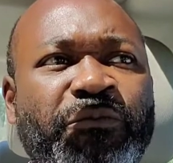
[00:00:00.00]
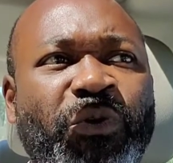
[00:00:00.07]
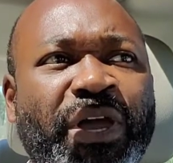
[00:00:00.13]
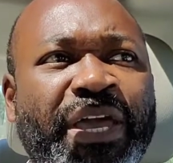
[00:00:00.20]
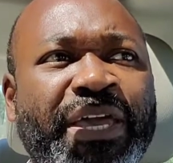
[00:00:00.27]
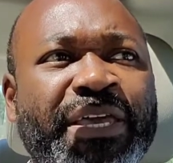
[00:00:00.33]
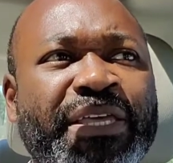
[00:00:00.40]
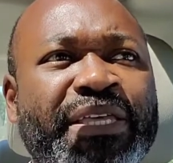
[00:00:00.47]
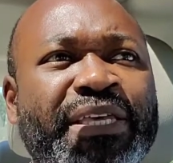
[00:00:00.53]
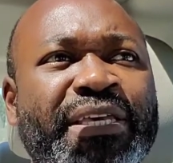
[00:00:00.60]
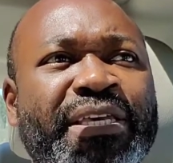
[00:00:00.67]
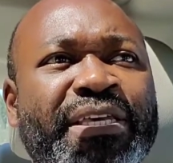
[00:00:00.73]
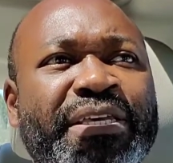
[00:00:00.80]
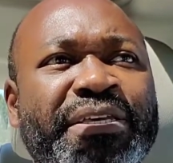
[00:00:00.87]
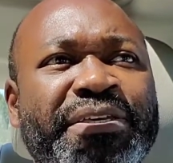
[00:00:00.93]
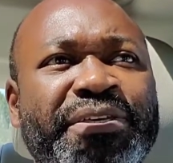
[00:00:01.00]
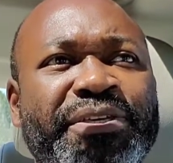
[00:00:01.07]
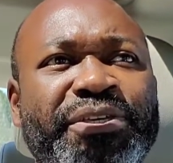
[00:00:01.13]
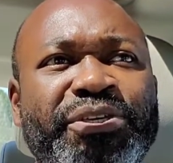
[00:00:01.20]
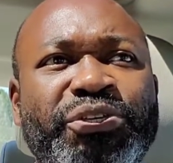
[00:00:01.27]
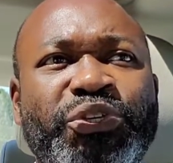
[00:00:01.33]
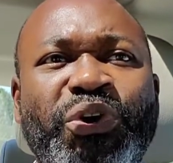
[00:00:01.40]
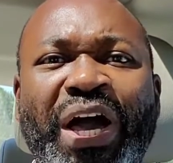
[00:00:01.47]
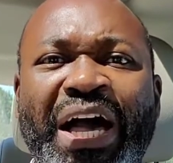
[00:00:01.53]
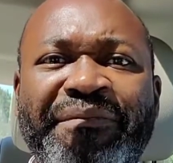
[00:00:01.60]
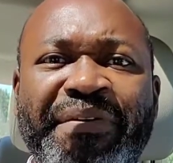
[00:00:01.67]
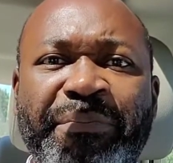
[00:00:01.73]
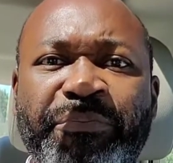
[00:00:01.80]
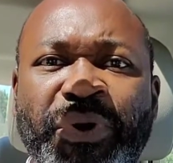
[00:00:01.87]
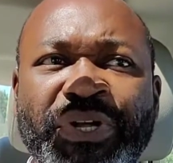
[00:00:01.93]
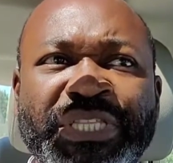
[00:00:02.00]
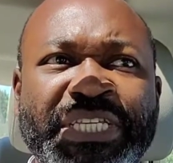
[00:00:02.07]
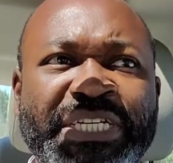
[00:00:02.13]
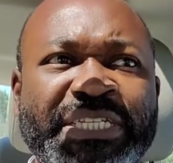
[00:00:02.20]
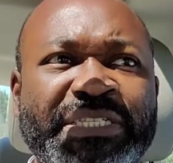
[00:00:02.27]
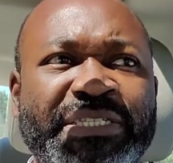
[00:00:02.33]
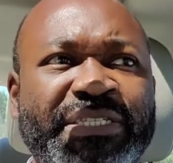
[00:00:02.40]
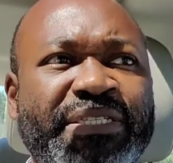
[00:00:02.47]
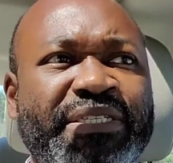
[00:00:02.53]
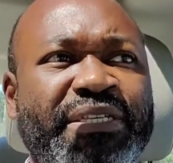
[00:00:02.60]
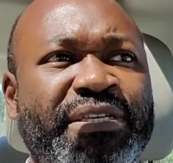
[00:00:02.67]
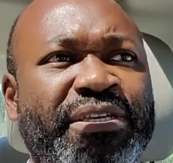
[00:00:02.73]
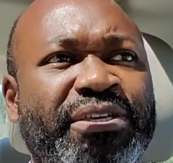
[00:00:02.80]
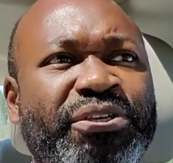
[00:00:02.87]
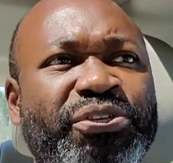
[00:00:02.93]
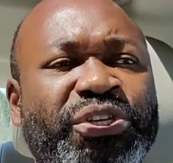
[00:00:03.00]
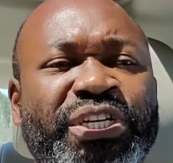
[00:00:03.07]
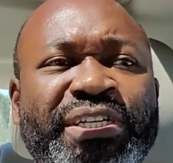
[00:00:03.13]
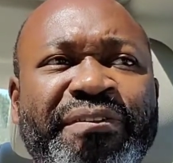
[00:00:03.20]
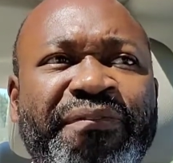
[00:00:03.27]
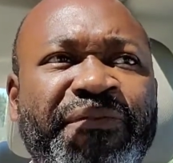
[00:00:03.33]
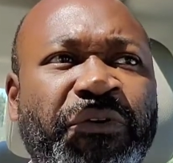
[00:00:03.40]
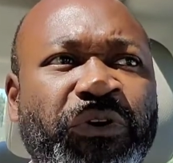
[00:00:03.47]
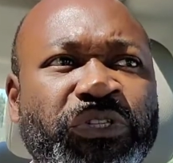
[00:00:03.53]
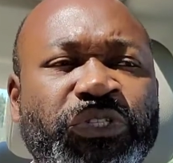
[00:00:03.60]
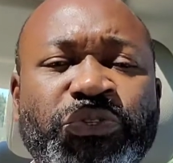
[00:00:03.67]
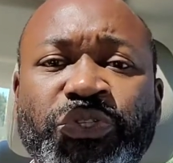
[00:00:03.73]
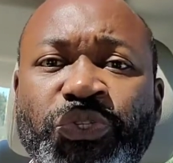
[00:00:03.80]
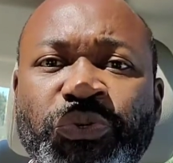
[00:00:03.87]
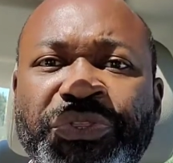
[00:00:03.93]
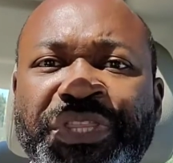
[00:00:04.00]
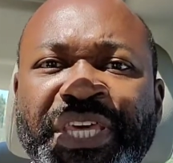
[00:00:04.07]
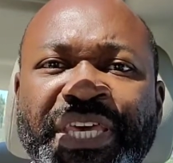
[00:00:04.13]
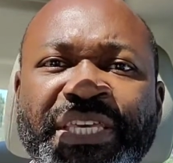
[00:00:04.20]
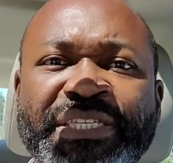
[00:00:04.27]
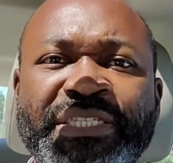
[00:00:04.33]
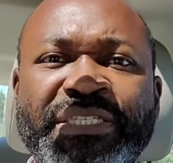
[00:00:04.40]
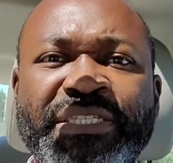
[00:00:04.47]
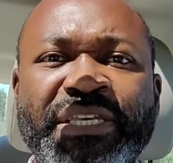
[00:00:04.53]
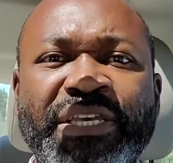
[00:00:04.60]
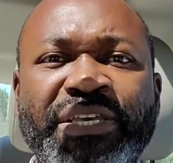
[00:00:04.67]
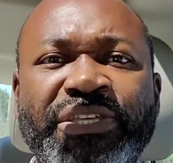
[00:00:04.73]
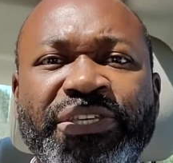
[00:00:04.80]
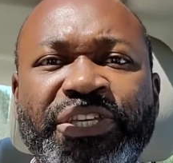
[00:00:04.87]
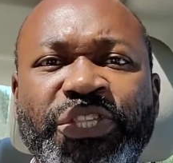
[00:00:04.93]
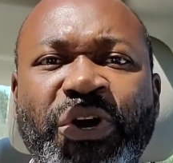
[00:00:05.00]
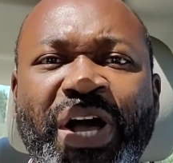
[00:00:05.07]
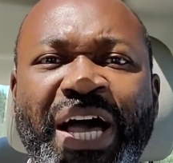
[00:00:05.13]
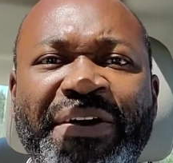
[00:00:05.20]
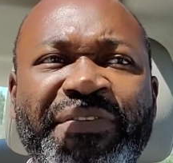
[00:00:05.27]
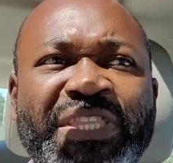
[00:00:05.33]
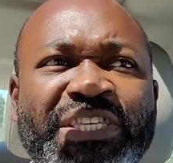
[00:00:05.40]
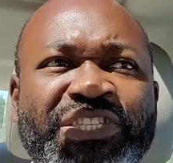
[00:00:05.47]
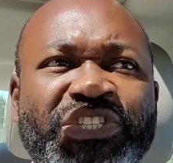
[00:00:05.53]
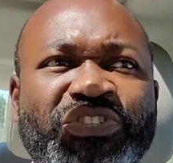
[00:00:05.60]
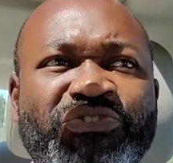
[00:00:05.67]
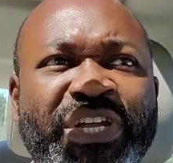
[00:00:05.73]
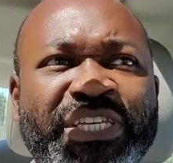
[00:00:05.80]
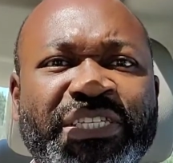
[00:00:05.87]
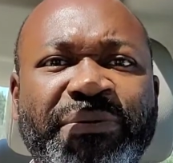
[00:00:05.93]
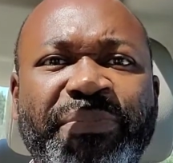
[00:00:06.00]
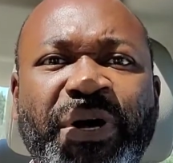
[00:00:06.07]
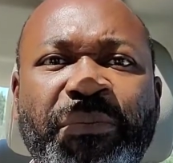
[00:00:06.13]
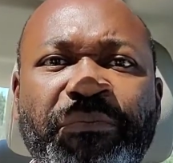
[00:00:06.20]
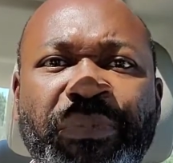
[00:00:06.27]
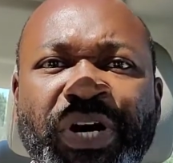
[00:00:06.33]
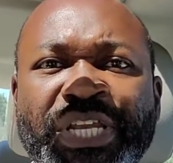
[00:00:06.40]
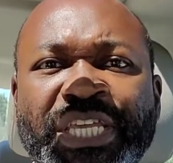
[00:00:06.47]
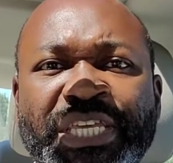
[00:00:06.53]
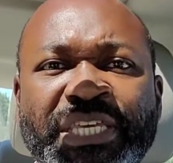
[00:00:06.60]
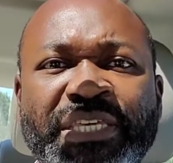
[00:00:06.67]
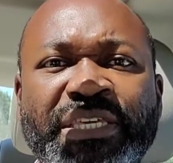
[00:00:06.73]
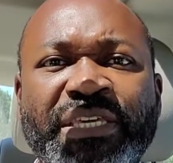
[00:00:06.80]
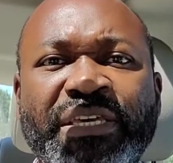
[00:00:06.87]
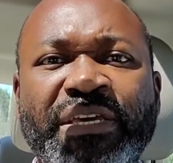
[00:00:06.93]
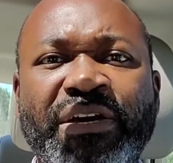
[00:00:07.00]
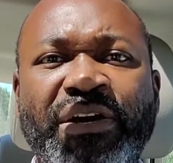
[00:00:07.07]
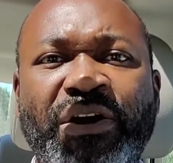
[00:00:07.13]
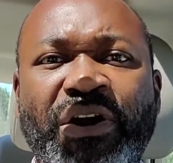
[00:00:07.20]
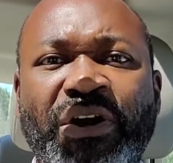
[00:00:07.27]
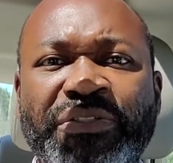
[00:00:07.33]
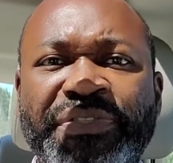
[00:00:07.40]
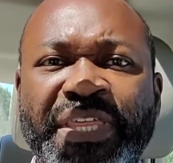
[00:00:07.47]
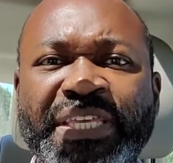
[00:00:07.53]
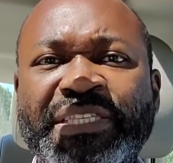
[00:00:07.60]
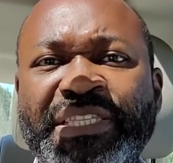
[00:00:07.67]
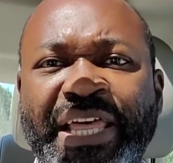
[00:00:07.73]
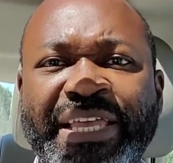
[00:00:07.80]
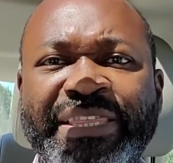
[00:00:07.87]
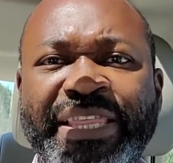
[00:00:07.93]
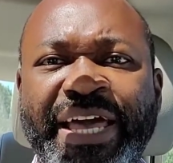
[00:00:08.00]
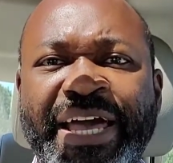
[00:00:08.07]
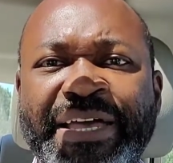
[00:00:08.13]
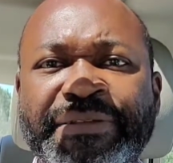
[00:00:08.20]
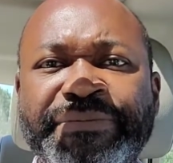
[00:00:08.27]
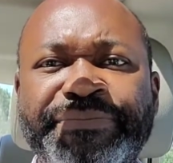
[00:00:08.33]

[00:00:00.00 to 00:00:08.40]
where you have abundance, you can afford to do things, you don't have any stress about money or things like that,